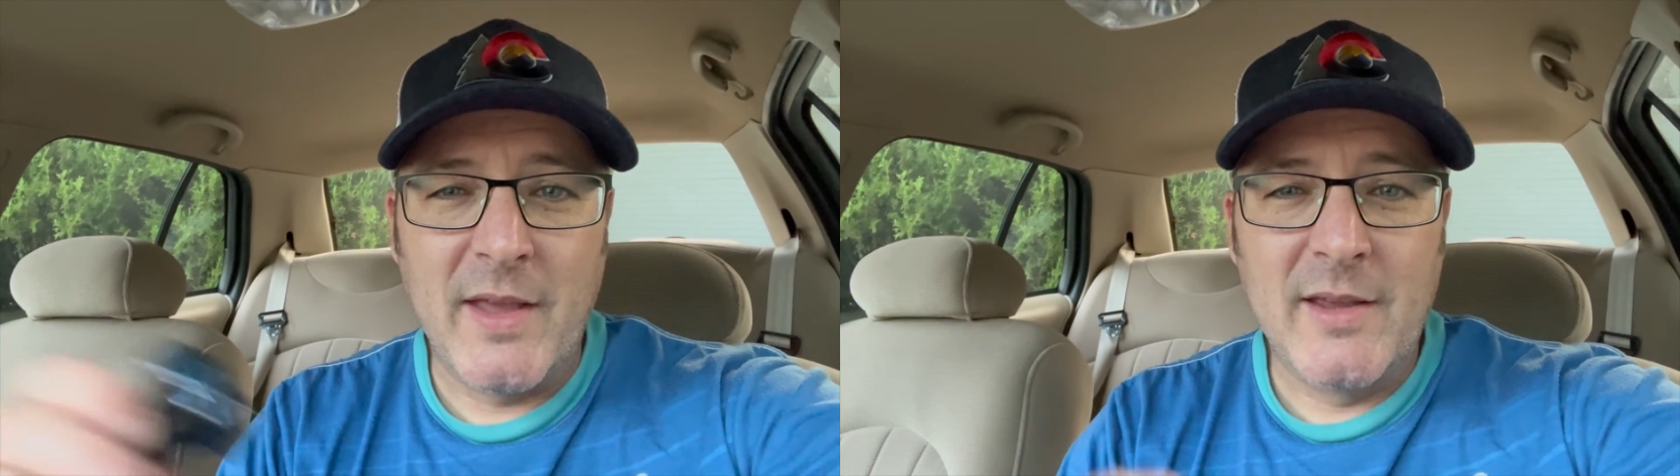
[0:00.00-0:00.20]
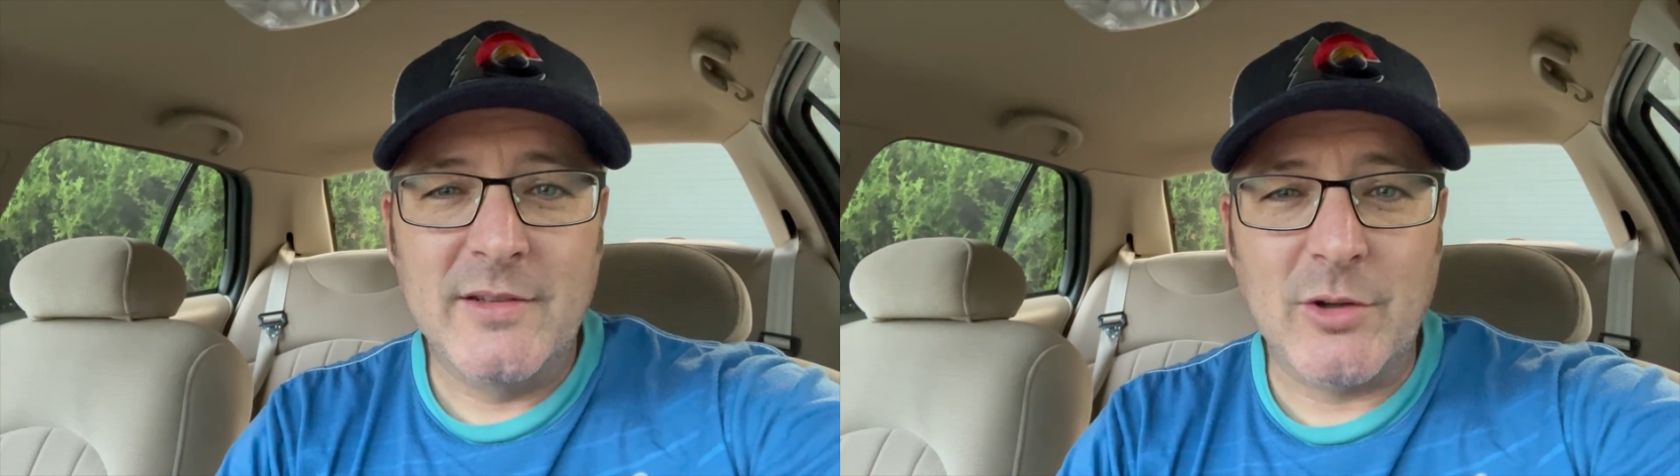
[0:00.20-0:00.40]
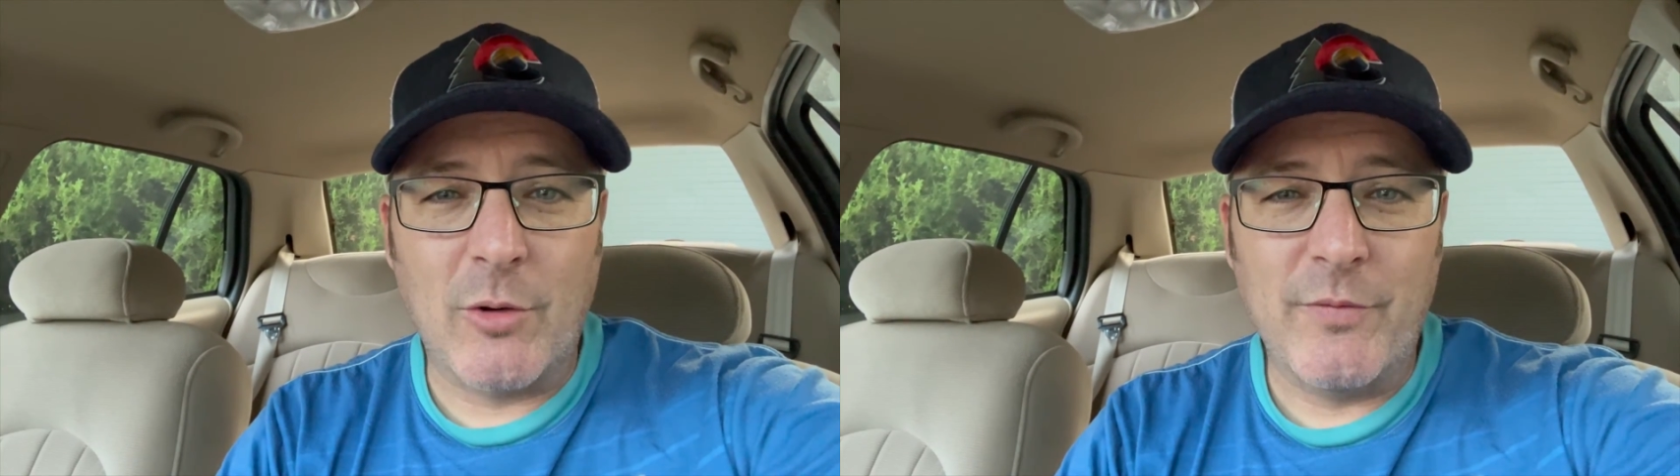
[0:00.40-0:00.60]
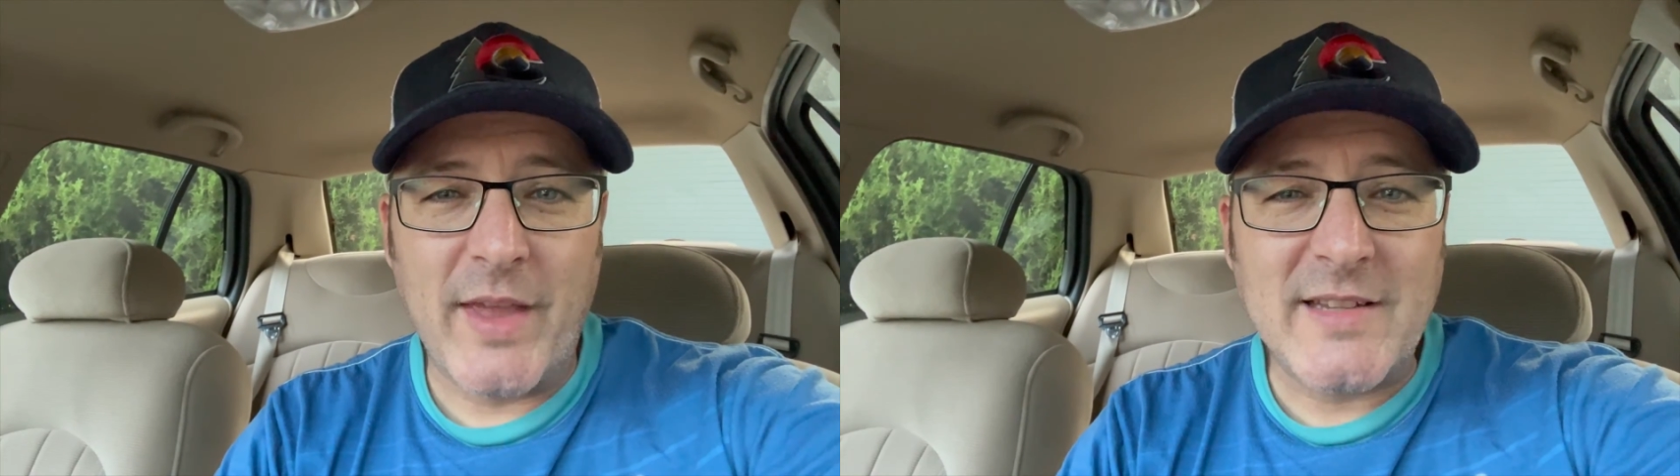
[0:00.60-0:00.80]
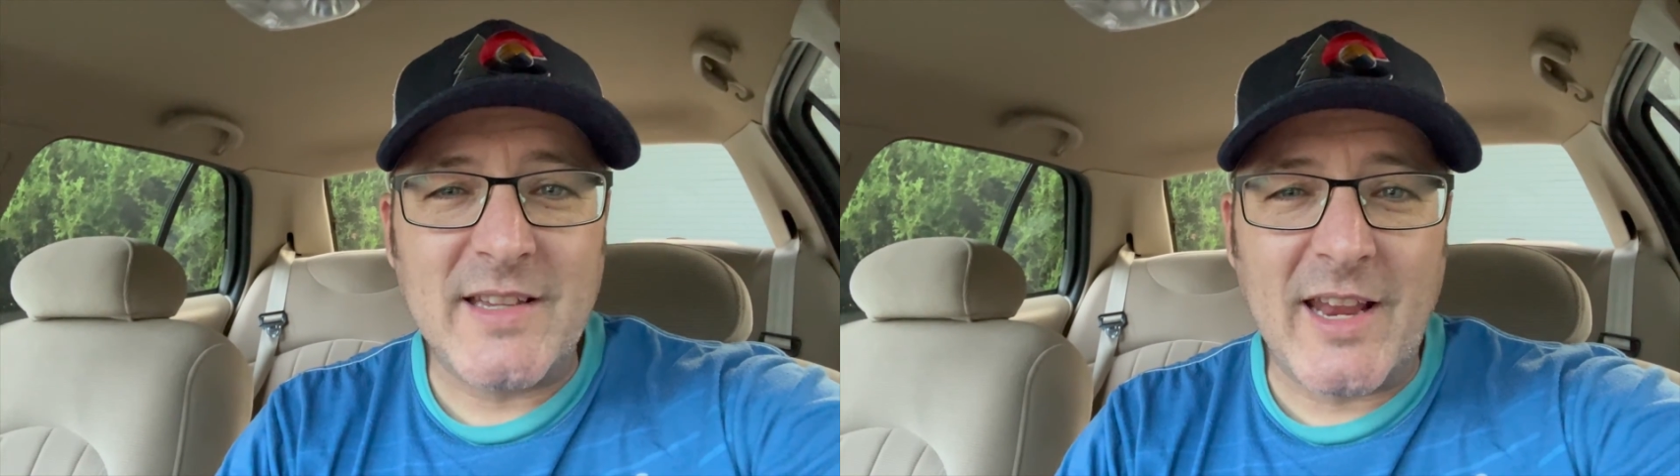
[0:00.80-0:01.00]
So
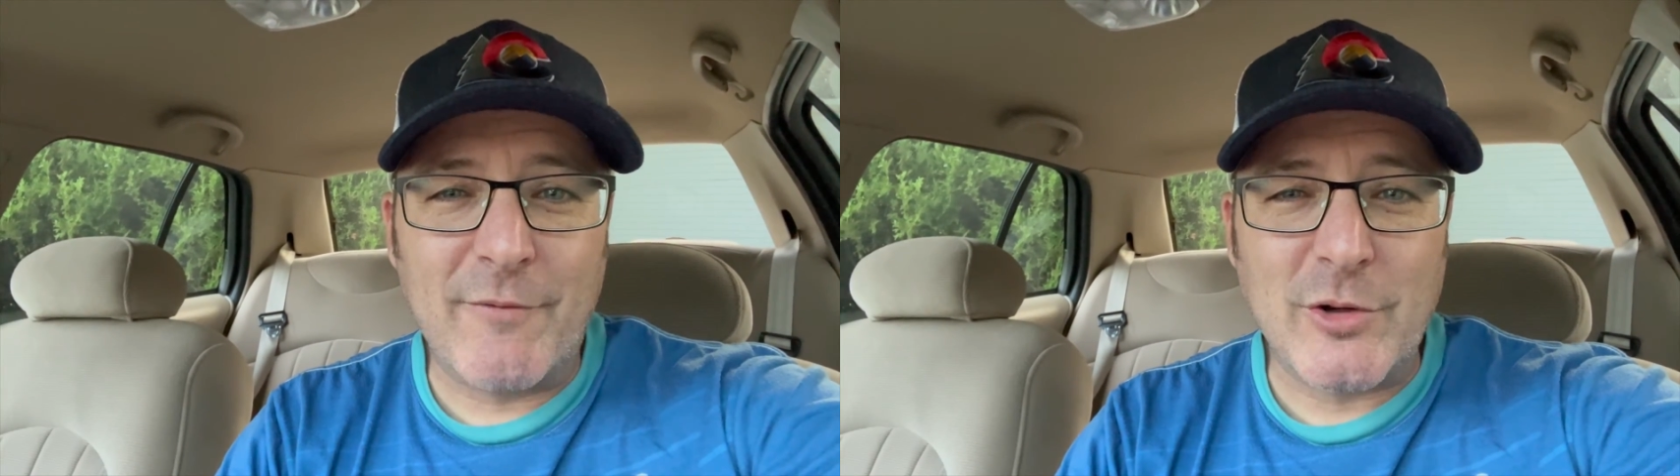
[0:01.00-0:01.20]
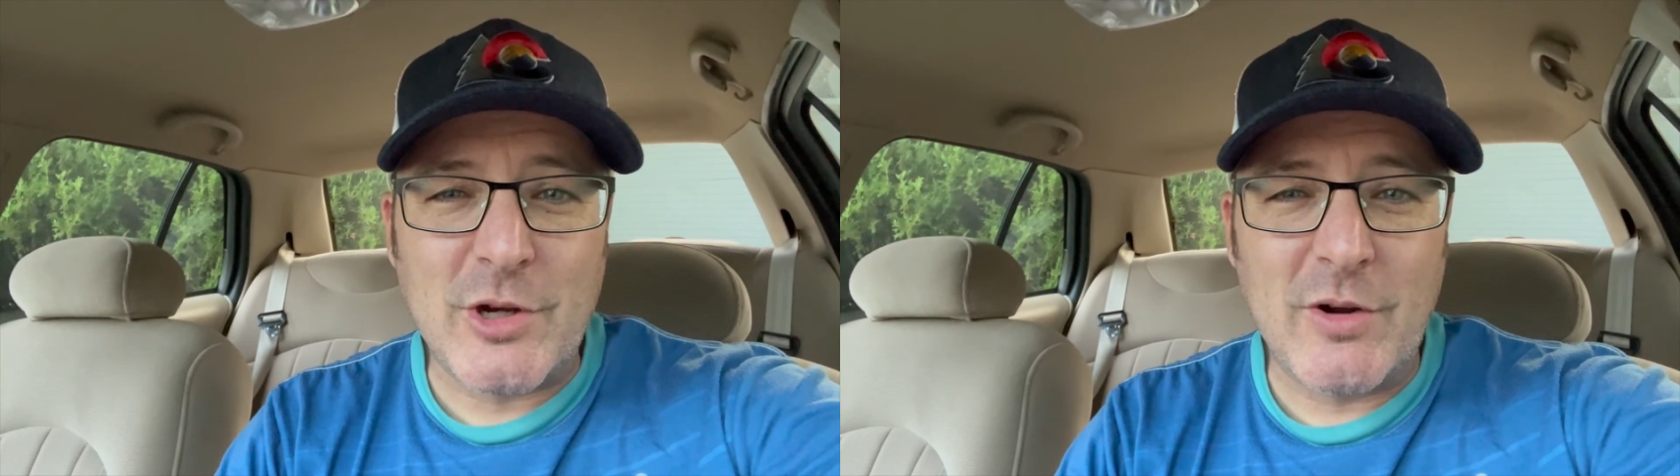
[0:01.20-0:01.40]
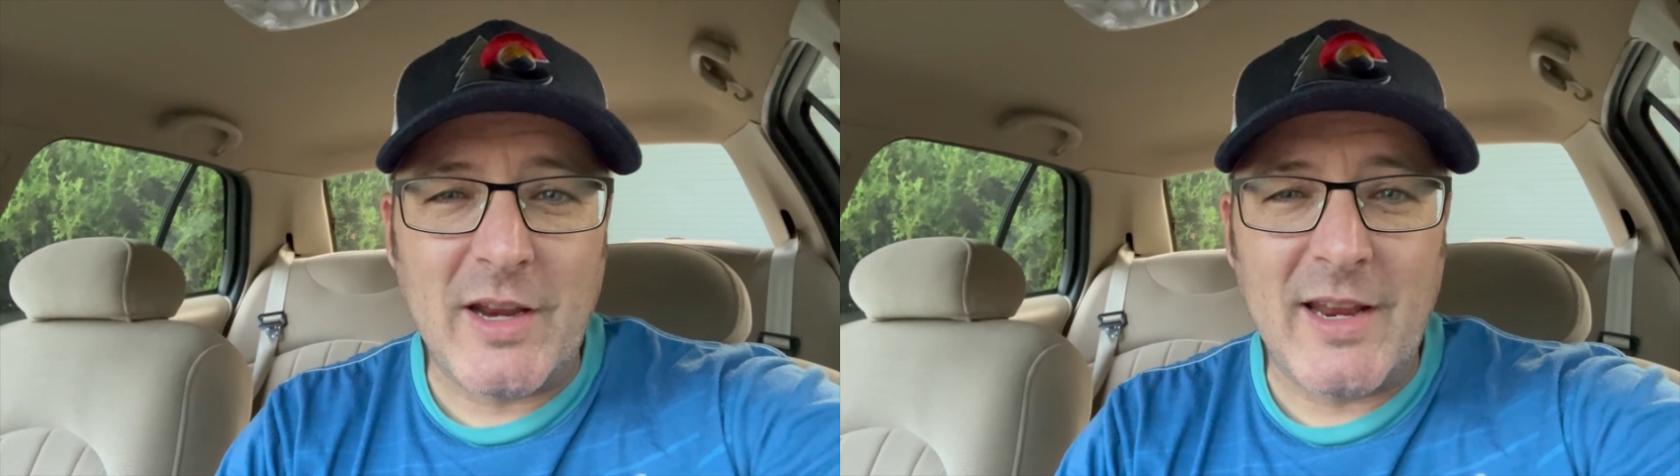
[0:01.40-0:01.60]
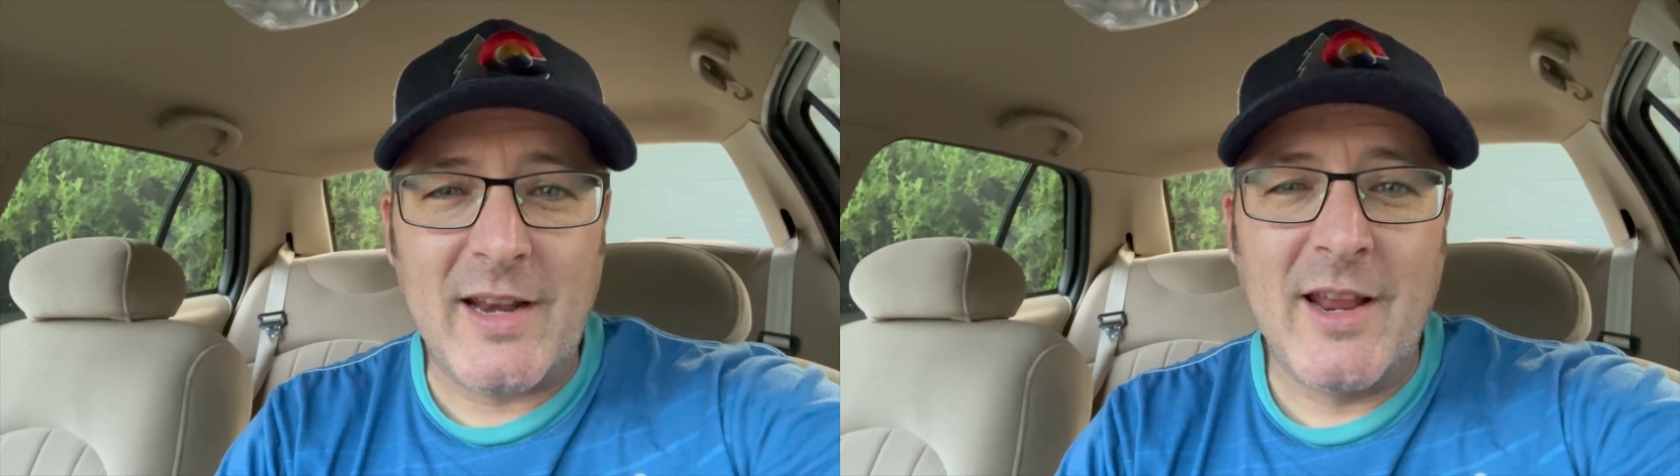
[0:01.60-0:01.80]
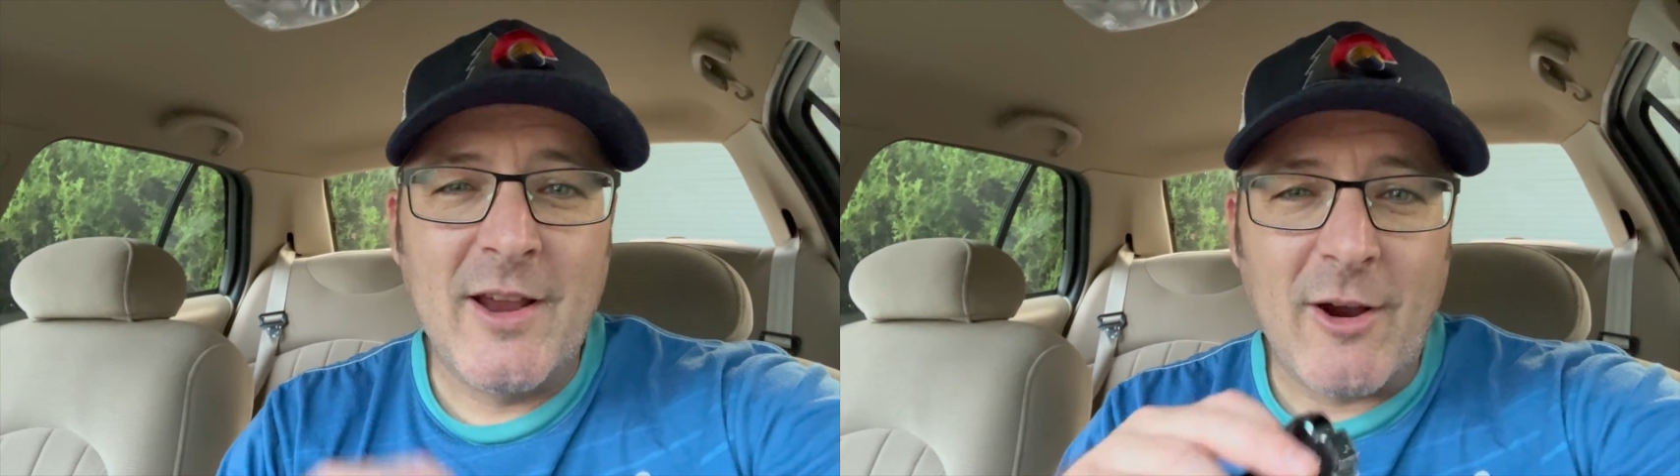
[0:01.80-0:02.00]
thanks again for tuning in.
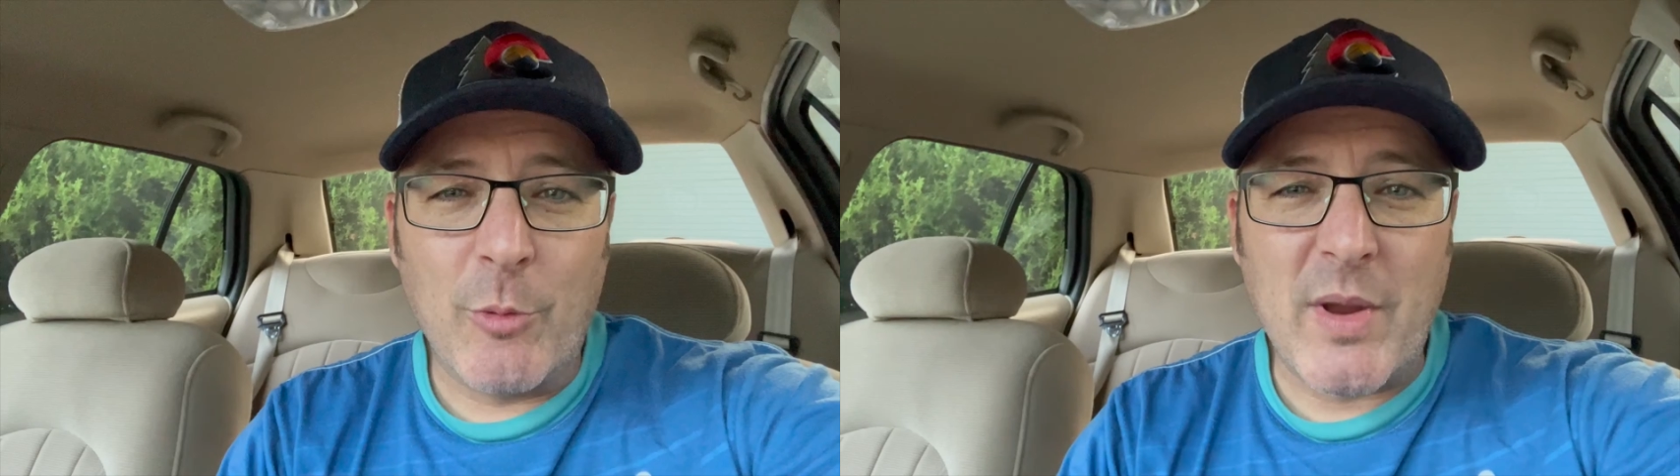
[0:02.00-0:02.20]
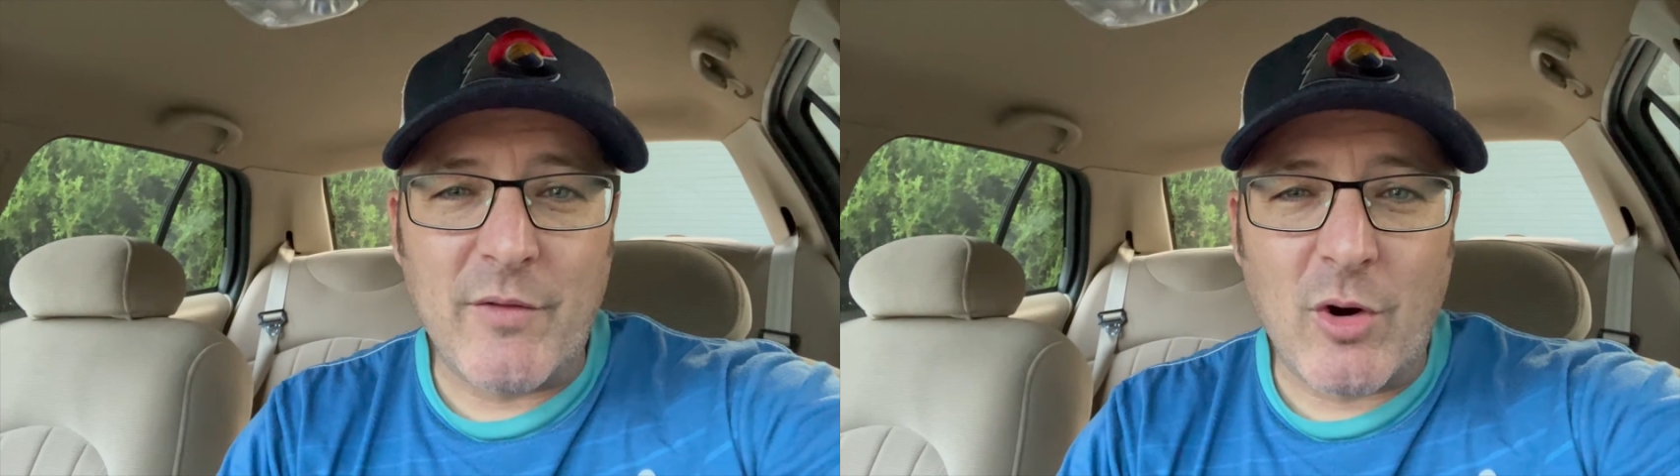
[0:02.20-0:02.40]
I hope you have an